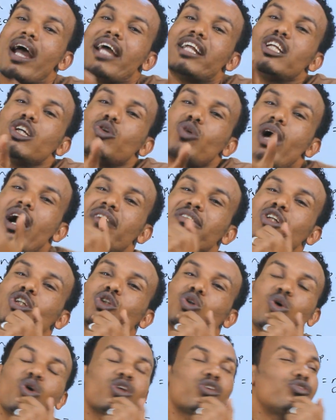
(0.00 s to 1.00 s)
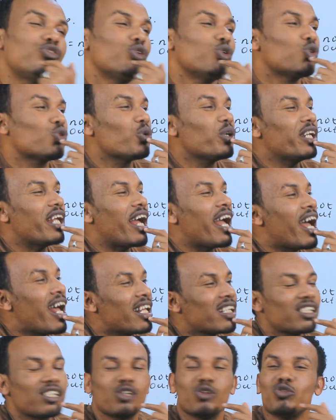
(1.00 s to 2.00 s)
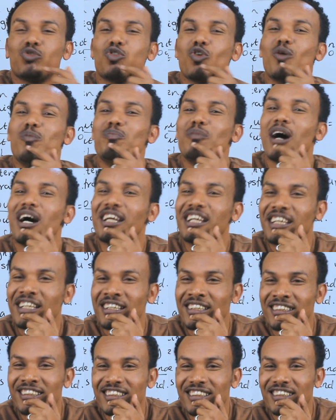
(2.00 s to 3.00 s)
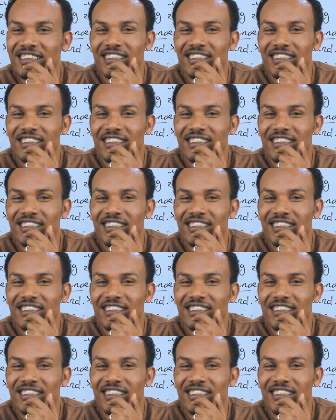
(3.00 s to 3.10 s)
why do you have a short fuse when I ask you for money?